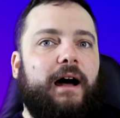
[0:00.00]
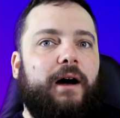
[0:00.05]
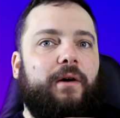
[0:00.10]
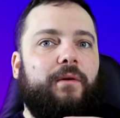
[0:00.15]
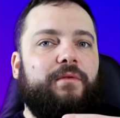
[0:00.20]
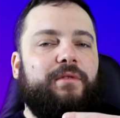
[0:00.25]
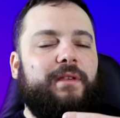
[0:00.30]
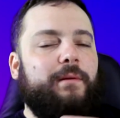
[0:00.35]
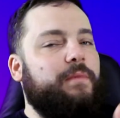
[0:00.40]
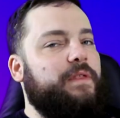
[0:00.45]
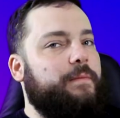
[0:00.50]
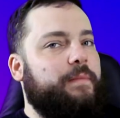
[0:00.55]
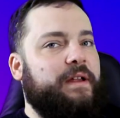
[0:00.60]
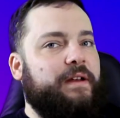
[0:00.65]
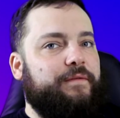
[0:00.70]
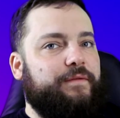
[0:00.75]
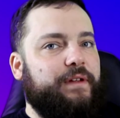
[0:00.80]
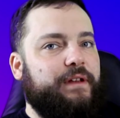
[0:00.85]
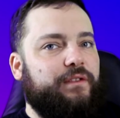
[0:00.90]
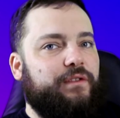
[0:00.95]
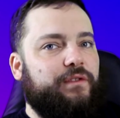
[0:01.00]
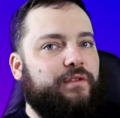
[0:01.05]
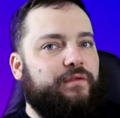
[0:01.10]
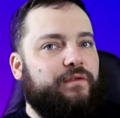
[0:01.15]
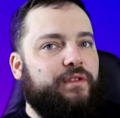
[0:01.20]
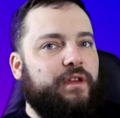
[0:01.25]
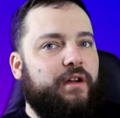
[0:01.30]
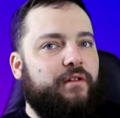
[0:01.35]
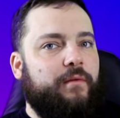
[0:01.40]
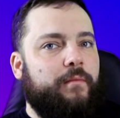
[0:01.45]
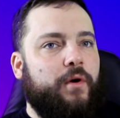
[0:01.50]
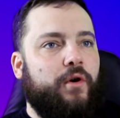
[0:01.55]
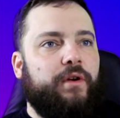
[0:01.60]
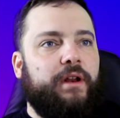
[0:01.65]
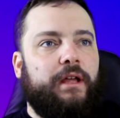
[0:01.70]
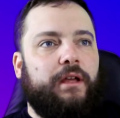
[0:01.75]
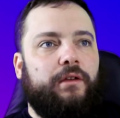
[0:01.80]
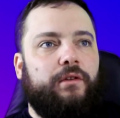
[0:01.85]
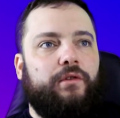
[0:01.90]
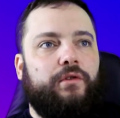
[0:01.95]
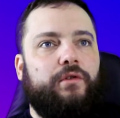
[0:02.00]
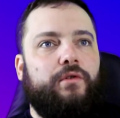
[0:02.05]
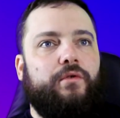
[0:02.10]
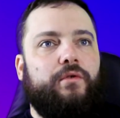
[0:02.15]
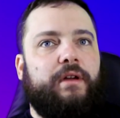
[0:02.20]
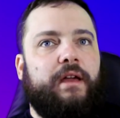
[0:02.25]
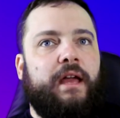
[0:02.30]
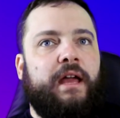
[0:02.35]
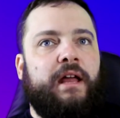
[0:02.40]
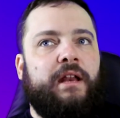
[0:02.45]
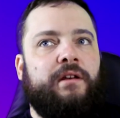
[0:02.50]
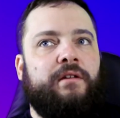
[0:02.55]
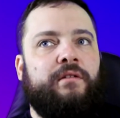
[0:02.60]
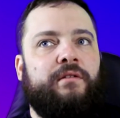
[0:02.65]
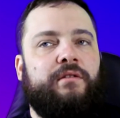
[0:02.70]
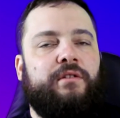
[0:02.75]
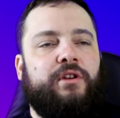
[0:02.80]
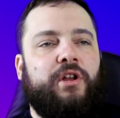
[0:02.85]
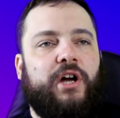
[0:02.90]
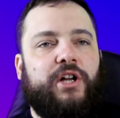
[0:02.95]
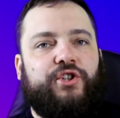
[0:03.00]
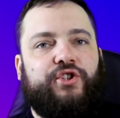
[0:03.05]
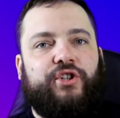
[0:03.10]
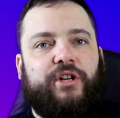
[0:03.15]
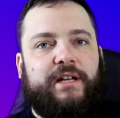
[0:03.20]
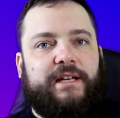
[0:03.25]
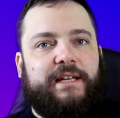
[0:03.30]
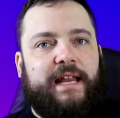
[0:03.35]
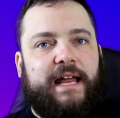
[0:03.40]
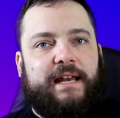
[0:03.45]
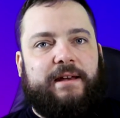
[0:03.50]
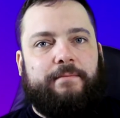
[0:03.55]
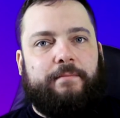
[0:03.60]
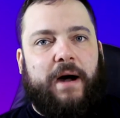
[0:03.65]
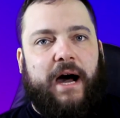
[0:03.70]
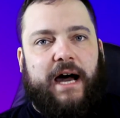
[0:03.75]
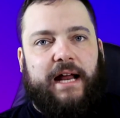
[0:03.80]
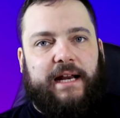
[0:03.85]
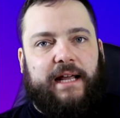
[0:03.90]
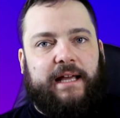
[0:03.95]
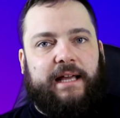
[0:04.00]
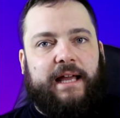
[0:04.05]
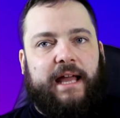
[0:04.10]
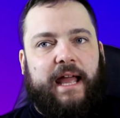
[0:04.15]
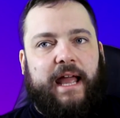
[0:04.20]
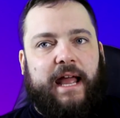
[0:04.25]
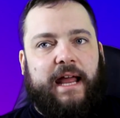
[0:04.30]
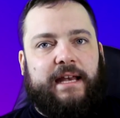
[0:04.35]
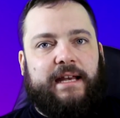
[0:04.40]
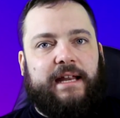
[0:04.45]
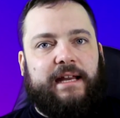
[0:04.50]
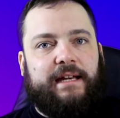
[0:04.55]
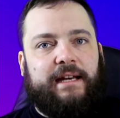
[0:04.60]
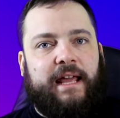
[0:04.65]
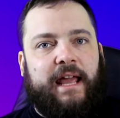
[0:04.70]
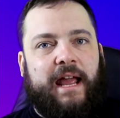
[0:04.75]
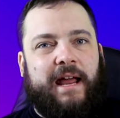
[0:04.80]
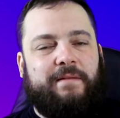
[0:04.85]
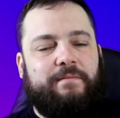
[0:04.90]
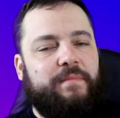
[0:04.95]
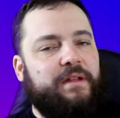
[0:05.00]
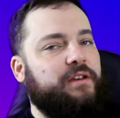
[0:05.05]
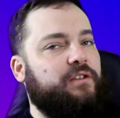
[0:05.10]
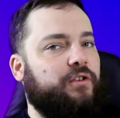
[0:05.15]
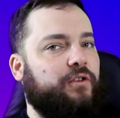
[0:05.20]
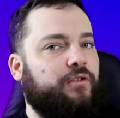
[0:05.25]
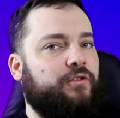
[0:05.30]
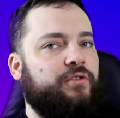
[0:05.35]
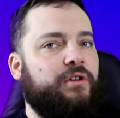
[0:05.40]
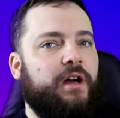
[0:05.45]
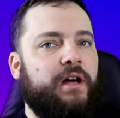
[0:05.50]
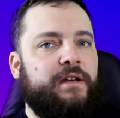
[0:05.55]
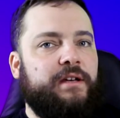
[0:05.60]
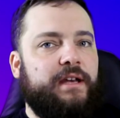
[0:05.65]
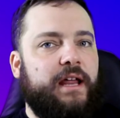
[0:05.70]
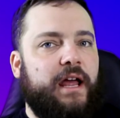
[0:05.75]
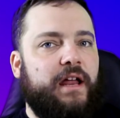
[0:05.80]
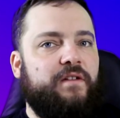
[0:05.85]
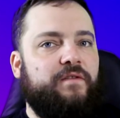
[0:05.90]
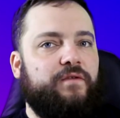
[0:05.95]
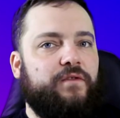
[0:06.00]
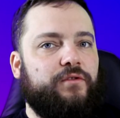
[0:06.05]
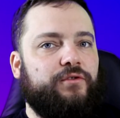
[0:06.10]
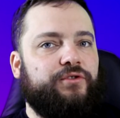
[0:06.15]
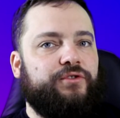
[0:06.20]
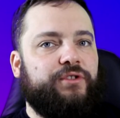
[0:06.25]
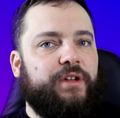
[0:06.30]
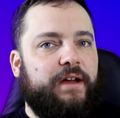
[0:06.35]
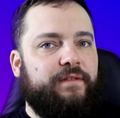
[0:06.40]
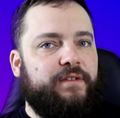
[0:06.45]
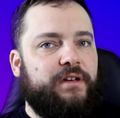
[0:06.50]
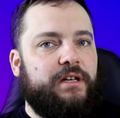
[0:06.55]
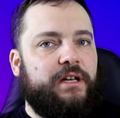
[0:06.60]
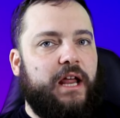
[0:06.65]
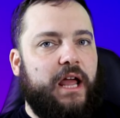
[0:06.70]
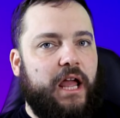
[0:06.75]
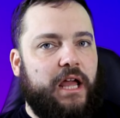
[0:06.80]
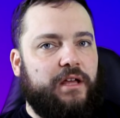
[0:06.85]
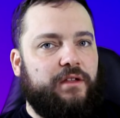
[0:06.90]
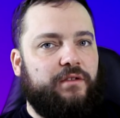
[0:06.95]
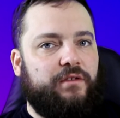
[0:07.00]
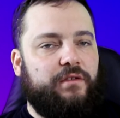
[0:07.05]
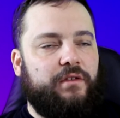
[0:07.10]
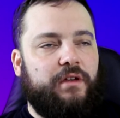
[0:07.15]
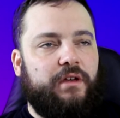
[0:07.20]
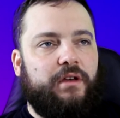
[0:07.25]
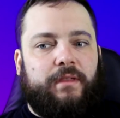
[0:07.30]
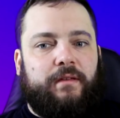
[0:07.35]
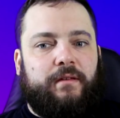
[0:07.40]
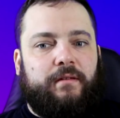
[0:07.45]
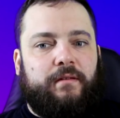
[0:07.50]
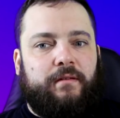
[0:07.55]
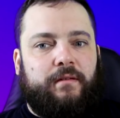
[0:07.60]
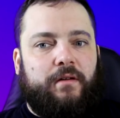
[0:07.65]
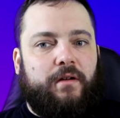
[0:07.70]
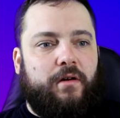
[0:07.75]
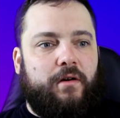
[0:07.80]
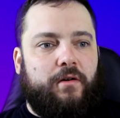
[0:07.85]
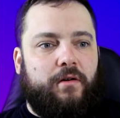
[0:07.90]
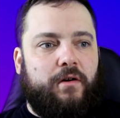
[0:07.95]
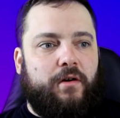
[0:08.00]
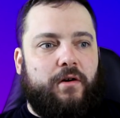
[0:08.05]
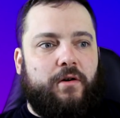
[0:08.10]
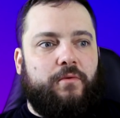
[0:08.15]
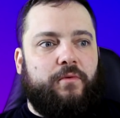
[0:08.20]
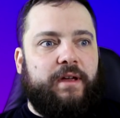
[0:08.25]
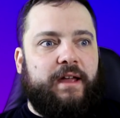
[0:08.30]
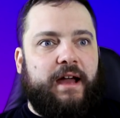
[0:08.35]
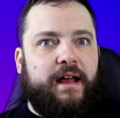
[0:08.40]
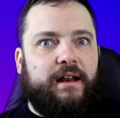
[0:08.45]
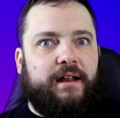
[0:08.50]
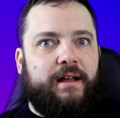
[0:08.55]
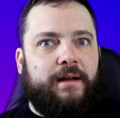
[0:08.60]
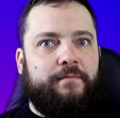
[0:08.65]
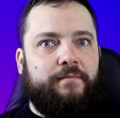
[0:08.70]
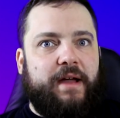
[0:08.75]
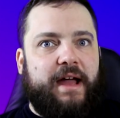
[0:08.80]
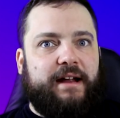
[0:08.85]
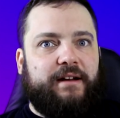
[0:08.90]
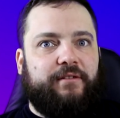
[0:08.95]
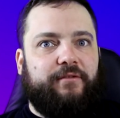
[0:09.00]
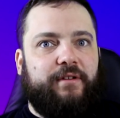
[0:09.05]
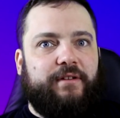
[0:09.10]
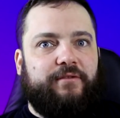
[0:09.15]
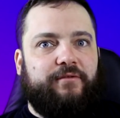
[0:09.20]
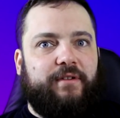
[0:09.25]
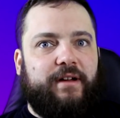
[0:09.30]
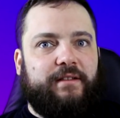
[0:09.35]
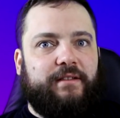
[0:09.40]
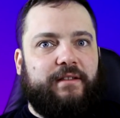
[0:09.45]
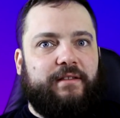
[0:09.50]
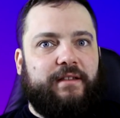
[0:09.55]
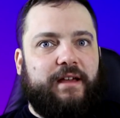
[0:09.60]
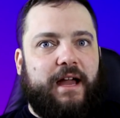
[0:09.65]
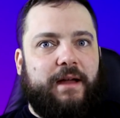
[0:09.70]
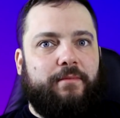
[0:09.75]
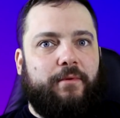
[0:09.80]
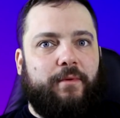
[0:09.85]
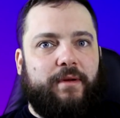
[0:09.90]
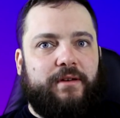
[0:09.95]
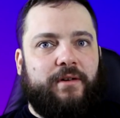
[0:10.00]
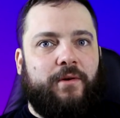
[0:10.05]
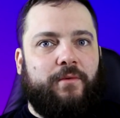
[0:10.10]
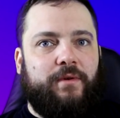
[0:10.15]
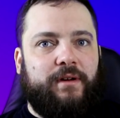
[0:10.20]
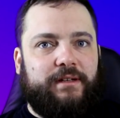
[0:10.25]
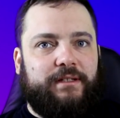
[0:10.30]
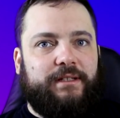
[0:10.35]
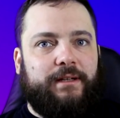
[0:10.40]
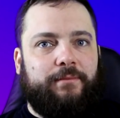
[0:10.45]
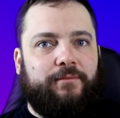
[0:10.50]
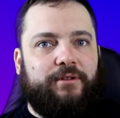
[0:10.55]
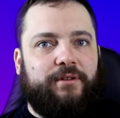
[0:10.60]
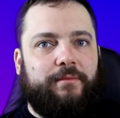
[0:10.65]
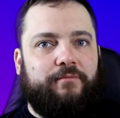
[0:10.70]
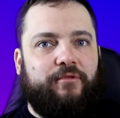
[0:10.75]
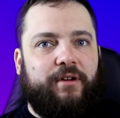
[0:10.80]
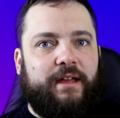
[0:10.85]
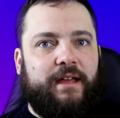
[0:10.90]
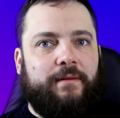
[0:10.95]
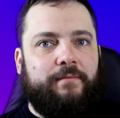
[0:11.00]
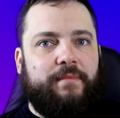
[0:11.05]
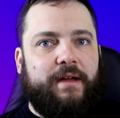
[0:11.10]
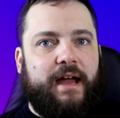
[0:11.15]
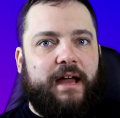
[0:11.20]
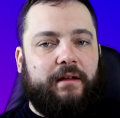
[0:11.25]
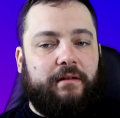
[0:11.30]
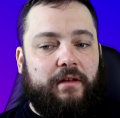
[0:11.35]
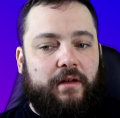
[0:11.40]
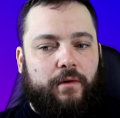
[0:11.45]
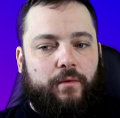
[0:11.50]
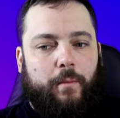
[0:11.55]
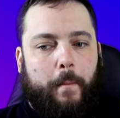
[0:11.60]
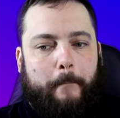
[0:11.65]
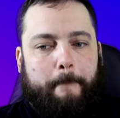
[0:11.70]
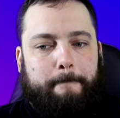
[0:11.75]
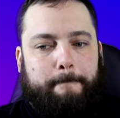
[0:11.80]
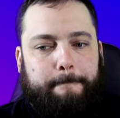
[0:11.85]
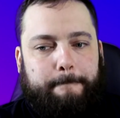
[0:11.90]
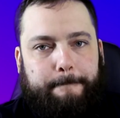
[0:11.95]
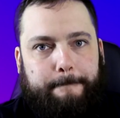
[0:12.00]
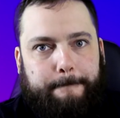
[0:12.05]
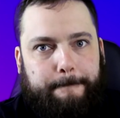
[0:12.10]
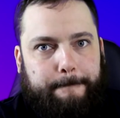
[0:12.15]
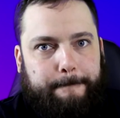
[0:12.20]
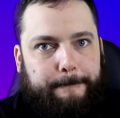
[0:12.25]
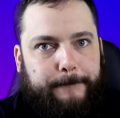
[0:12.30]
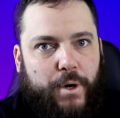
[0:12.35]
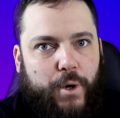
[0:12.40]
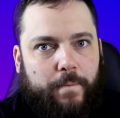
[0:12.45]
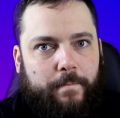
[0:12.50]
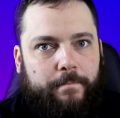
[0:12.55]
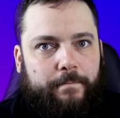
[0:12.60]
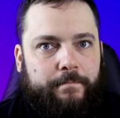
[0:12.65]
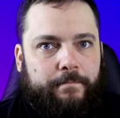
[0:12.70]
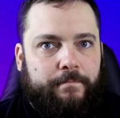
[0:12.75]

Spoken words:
Some of the benefits of Ceremony. You can touch a dead body and it can't be turned undead for 7 days. Oh, we gotta come back to resurrect this guy, but we don't want someone to bring him back. Boop!